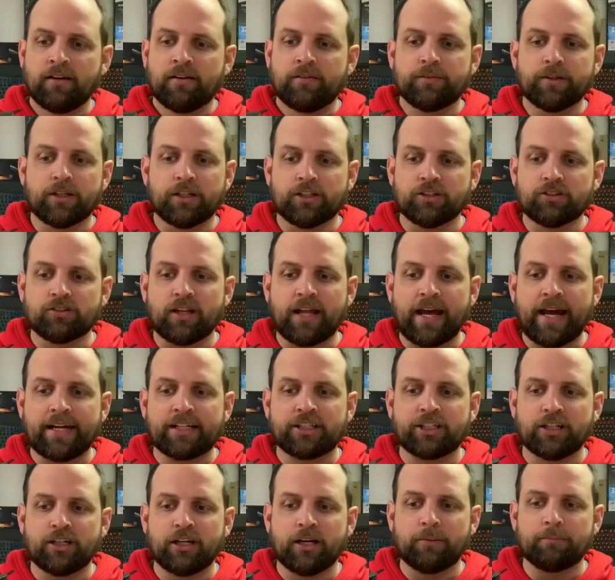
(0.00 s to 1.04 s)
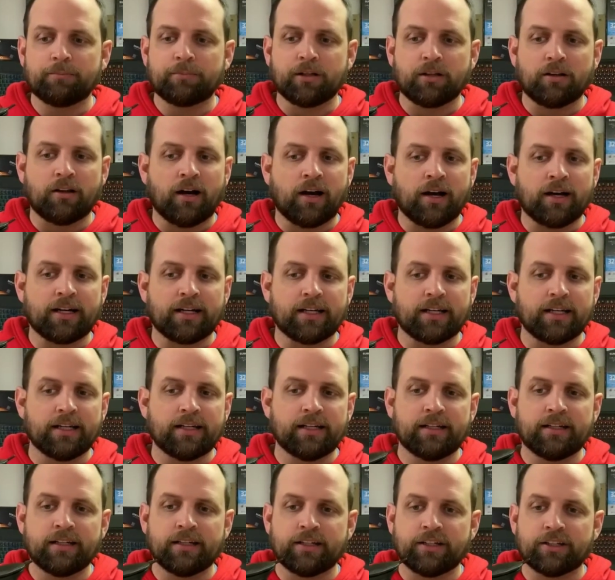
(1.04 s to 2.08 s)
You just latch it up to lock it
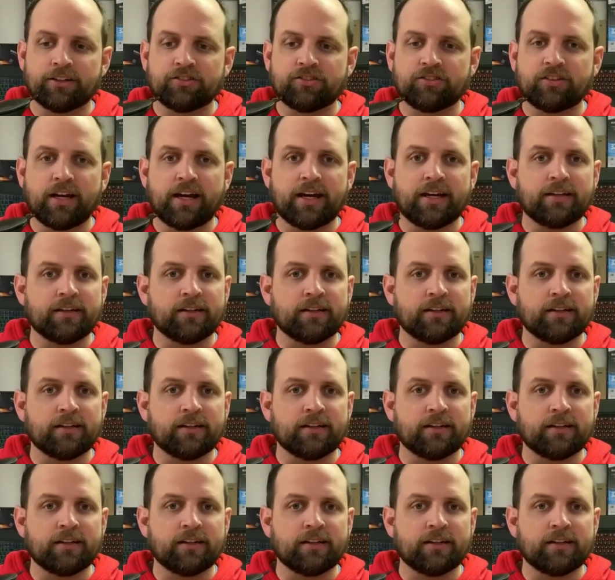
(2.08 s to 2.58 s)
in and you're set,